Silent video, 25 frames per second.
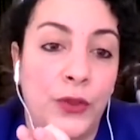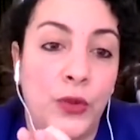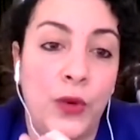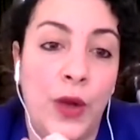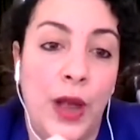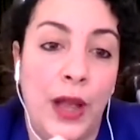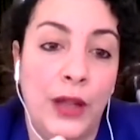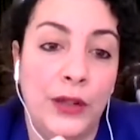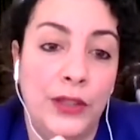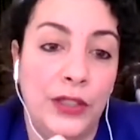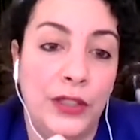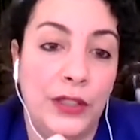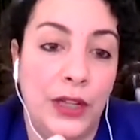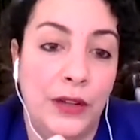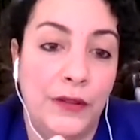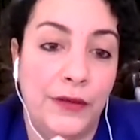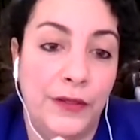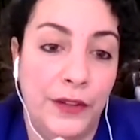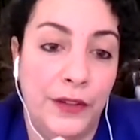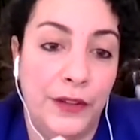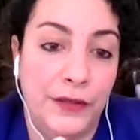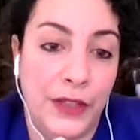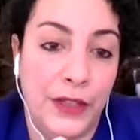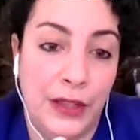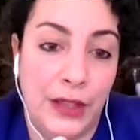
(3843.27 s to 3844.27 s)

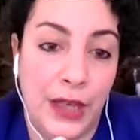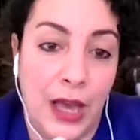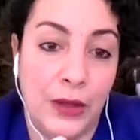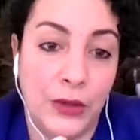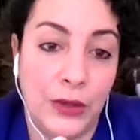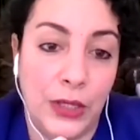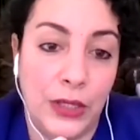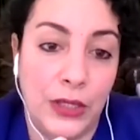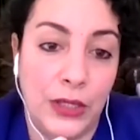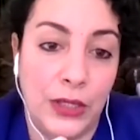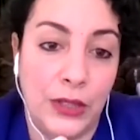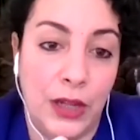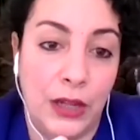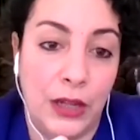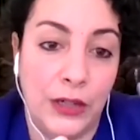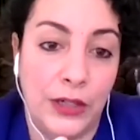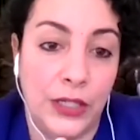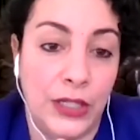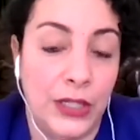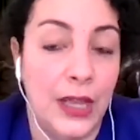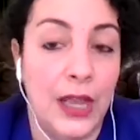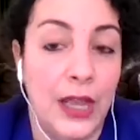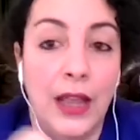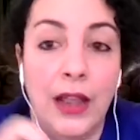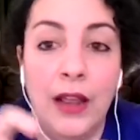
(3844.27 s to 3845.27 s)
$250,000.